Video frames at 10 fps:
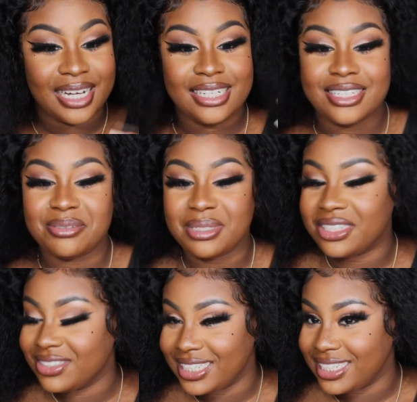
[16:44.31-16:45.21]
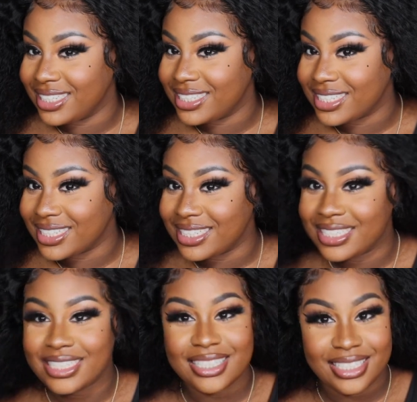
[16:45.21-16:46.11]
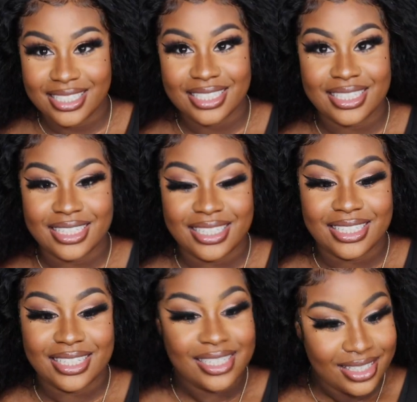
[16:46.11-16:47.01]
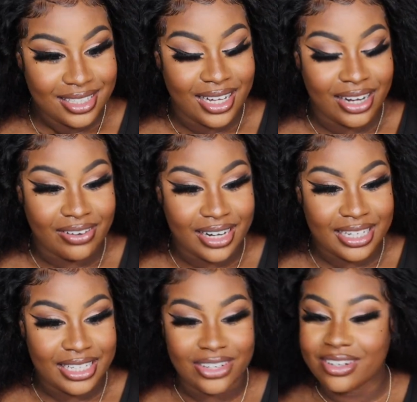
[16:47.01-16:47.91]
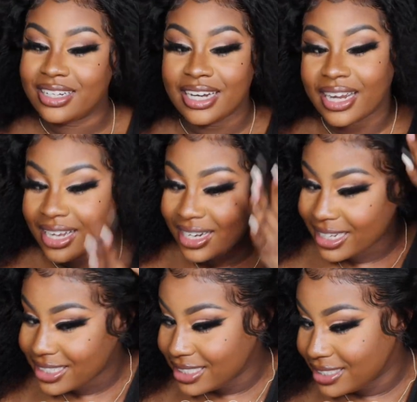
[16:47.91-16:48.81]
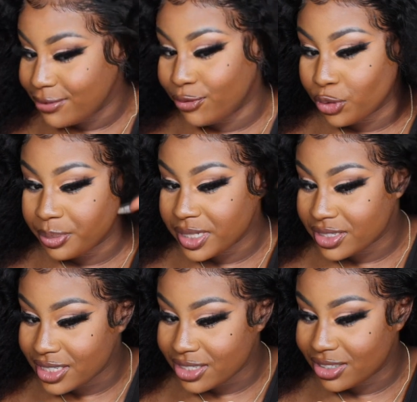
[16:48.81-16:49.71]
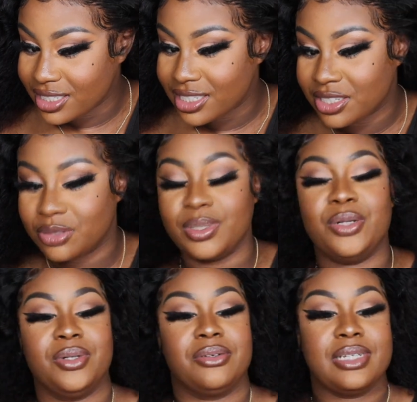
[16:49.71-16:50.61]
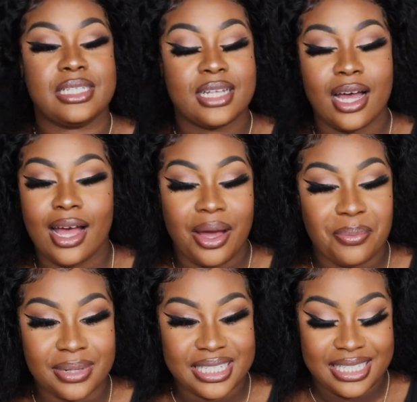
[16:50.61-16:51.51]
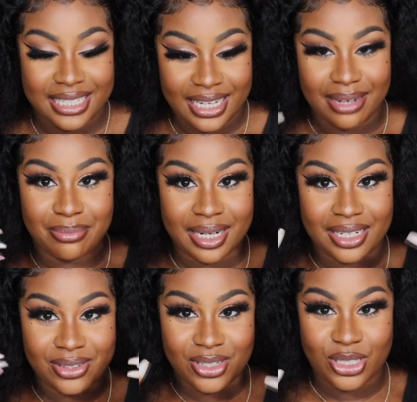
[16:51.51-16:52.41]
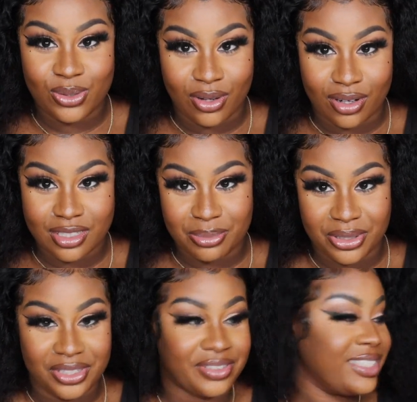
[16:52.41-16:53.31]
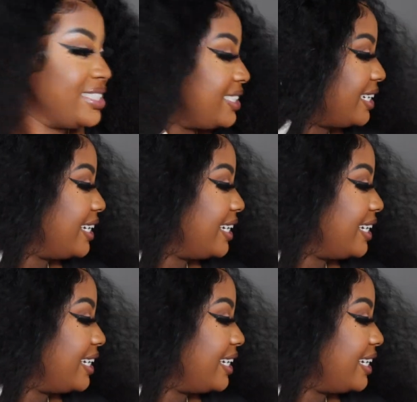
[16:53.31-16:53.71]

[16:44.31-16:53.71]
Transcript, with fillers: I need some earrings because I don't got any on. And I got like four piercings on this ear with no earrings. But my nails are too long to put on earrings.